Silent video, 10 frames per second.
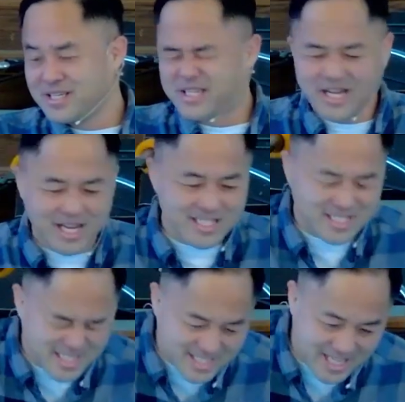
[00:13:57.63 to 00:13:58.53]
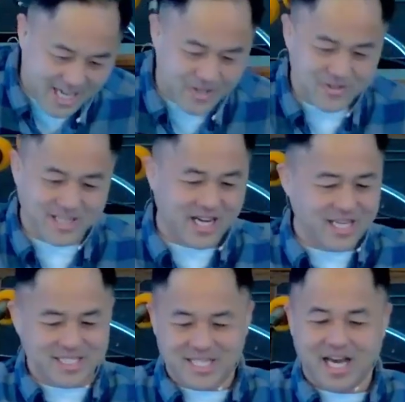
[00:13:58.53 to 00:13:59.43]
To toss in the towel with
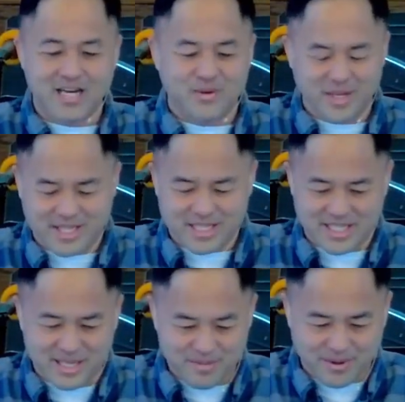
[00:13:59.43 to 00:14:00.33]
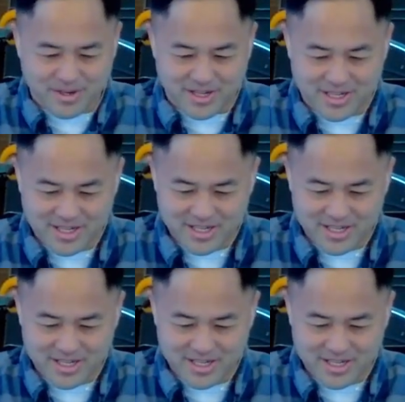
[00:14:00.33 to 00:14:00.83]
God and say, I don't want this anymore.